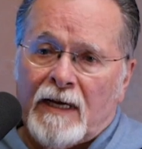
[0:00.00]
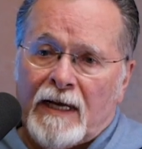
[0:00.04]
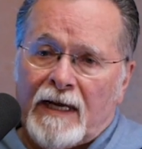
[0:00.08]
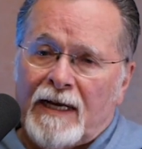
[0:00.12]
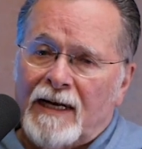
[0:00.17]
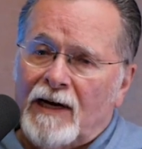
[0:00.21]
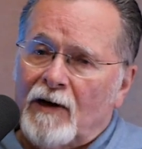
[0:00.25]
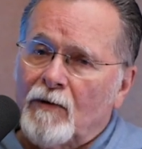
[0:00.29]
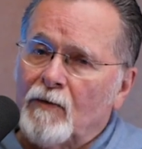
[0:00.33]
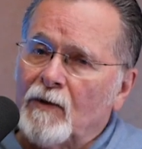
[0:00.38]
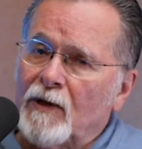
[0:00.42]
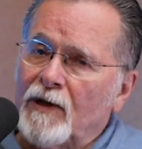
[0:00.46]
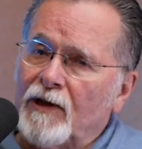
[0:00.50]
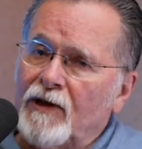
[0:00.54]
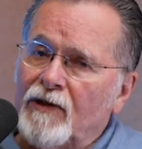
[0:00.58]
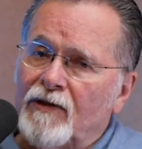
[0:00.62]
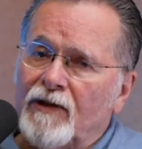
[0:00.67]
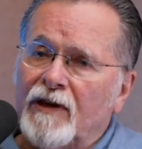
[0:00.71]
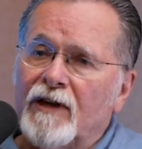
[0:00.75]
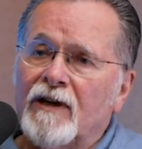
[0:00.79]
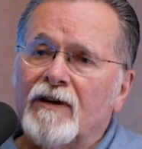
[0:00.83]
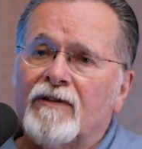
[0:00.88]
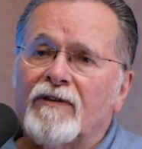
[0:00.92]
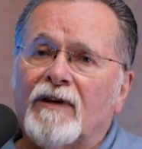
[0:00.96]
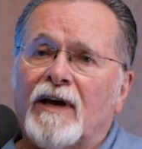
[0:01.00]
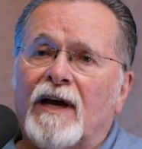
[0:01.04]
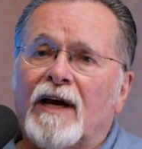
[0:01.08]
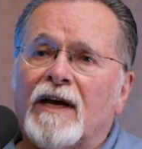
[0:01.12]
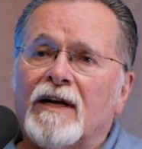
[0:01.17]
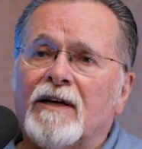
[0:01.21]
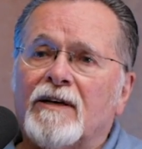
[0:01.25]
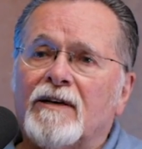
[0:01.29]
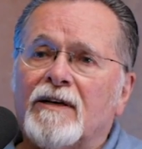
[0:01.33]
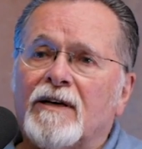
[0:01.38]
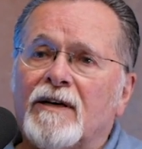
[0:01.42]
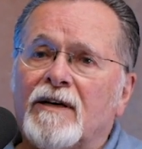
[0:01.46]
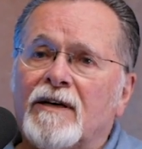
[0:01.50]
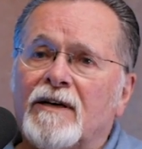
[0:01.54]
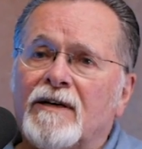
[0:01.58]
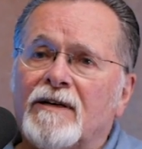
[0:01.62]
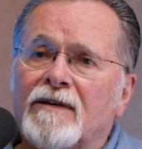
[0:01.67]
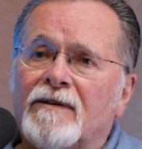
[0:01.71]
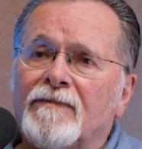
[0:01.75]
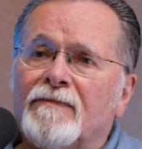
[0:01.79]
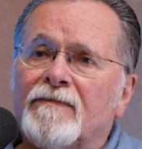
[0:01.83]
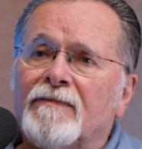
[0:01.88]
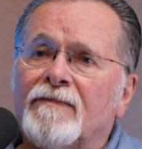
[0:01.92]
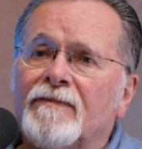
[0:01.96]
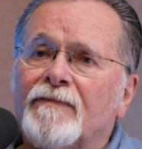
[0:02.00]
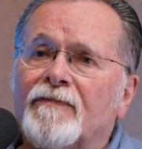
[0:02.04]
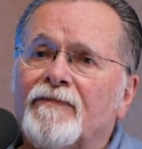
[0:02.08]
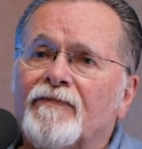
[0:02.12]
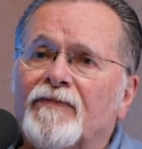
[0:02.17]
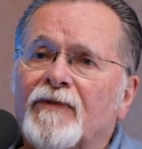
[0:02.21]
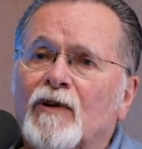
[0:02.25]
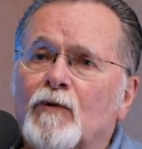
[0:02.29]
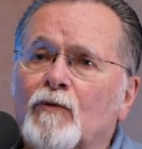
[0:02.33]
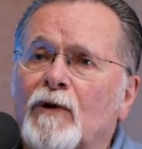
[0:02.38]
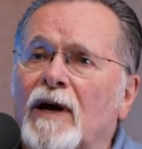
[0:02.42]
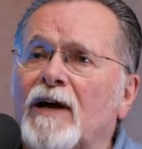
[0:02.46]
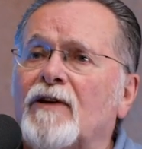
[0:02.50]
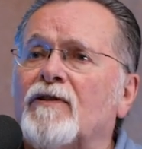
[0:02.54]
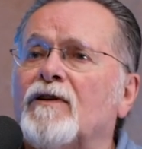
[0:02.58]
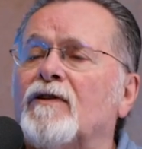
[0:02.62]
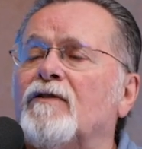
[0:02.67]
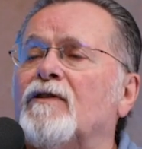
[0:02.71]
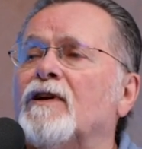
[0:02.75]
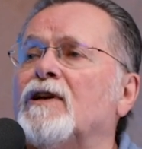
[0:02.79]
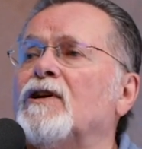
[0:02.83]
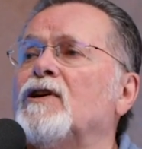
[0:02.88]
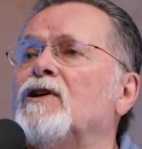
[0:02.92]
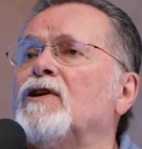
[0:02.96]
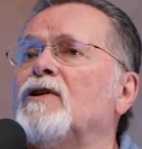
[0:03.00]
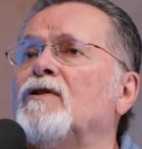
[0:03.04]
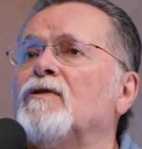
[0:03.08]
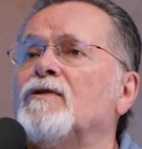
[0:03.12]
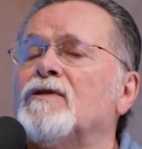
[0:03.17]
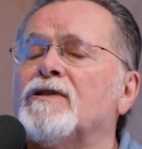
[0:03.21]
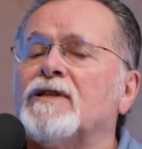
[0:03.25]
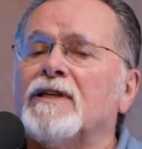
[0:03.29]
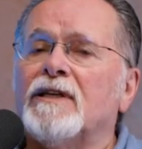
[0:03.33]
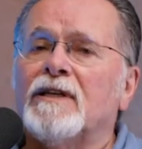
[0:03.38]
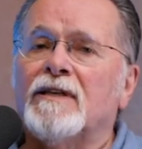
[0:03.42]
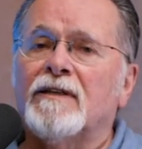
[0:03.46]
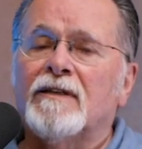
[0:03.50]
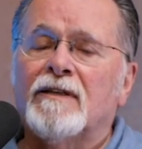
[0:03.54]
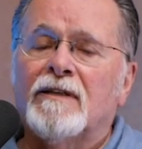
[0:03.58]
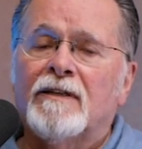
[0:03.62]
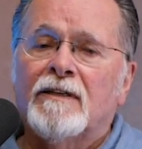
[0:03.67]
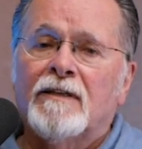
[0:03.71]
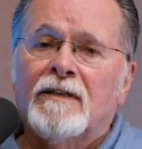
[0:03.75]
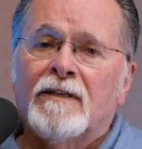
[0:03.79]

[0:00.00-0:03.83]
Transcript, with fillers: And I really think that um, rather than using